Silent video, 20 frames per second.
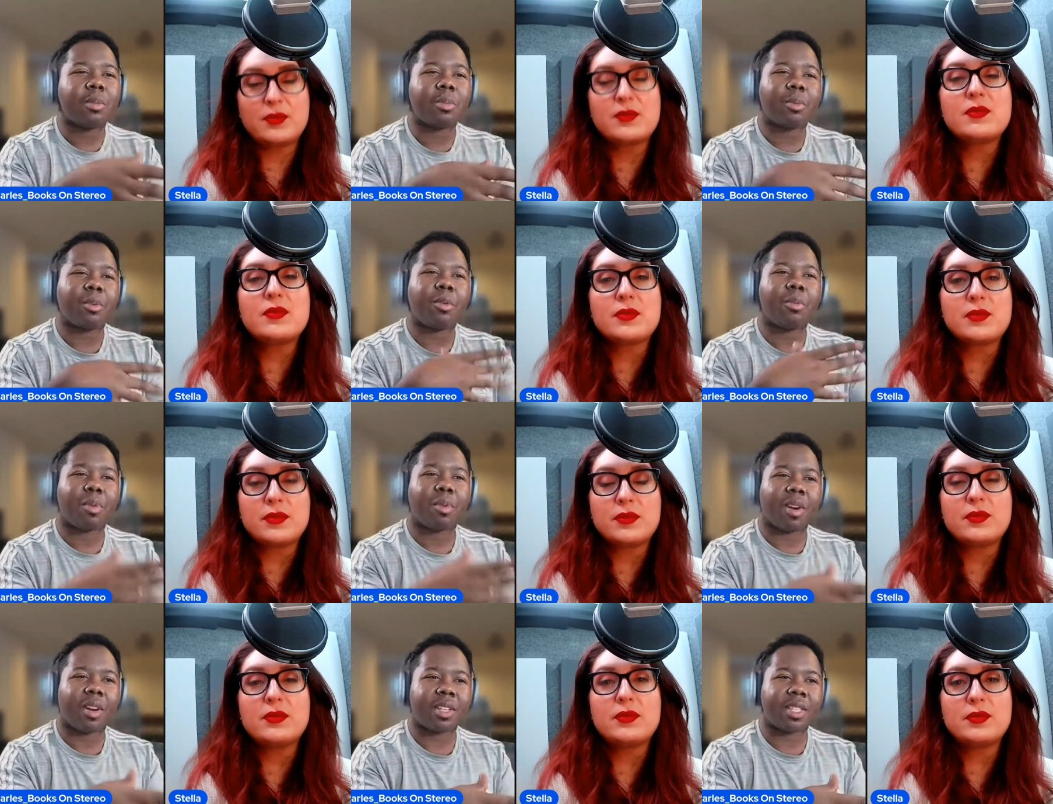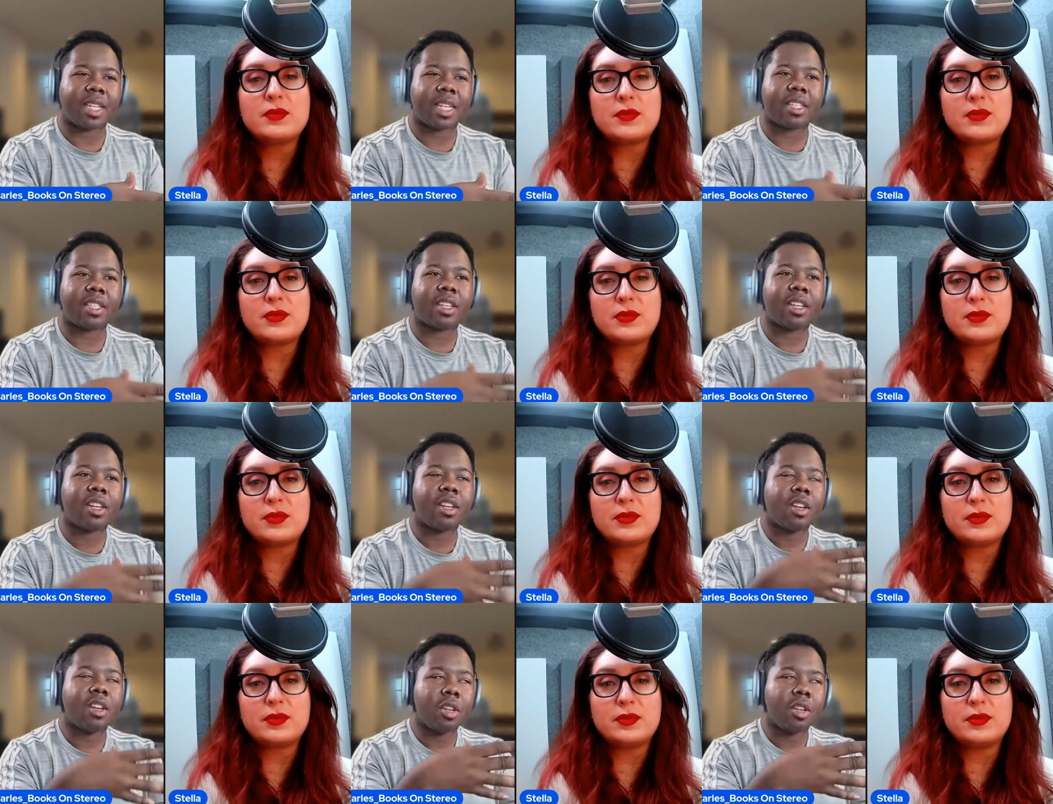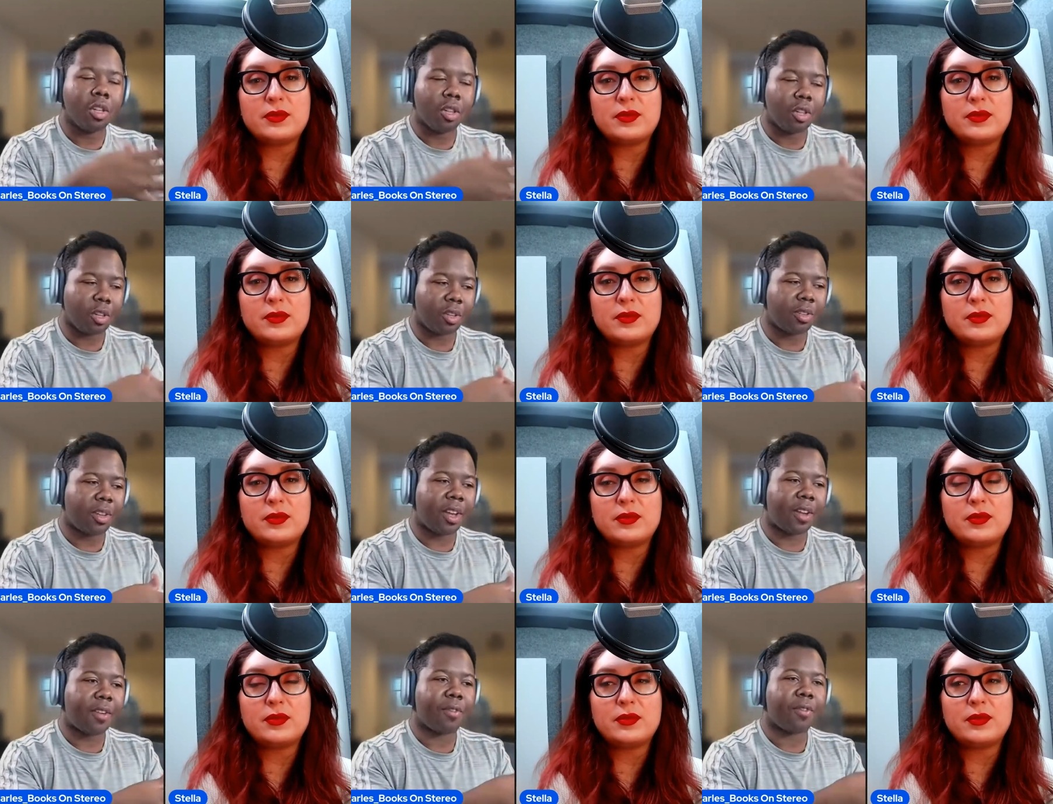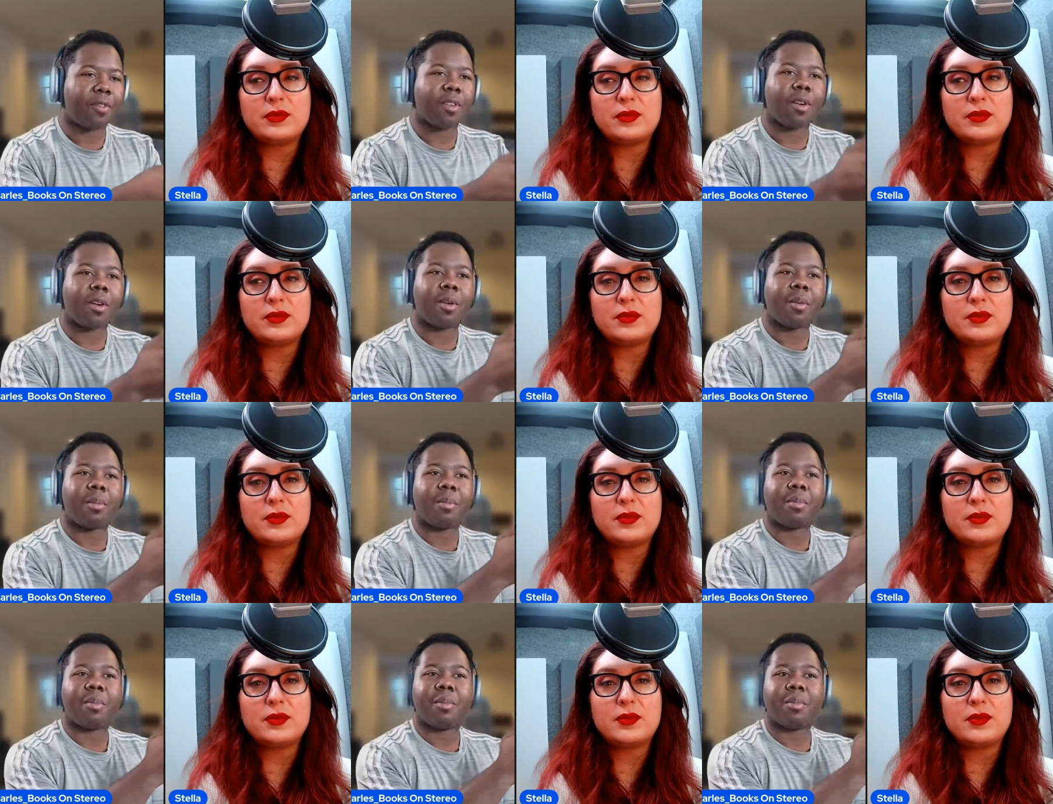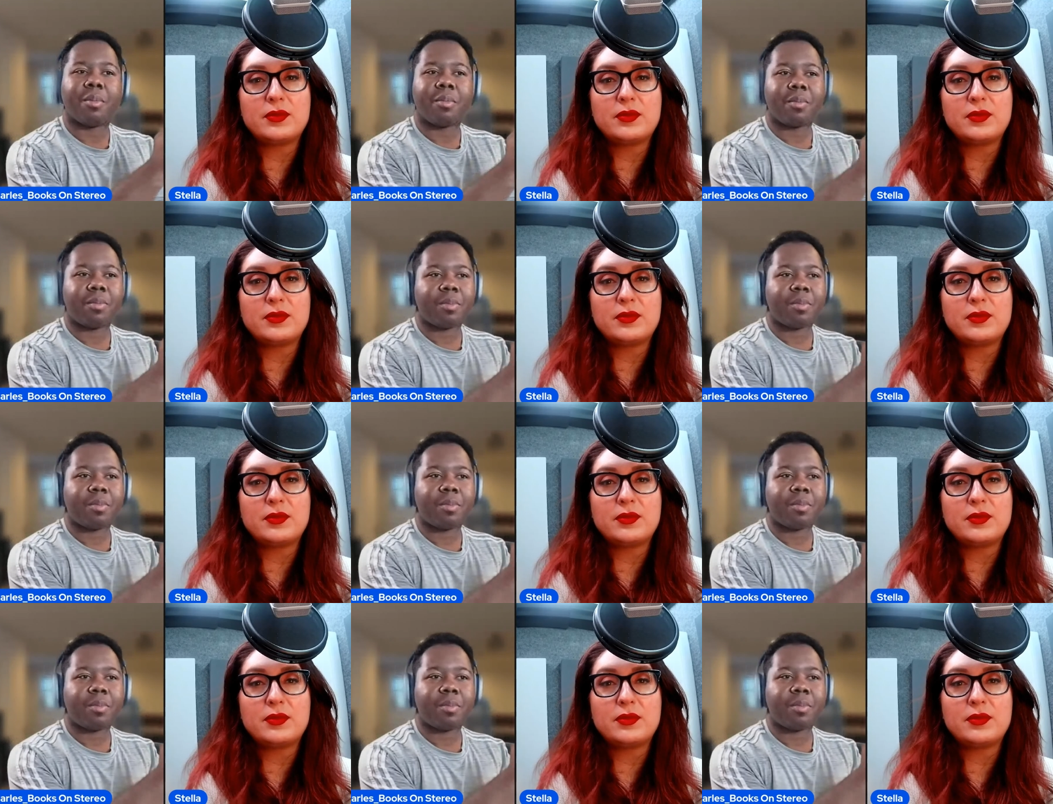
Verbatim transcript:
Speaker 1: typical process look like from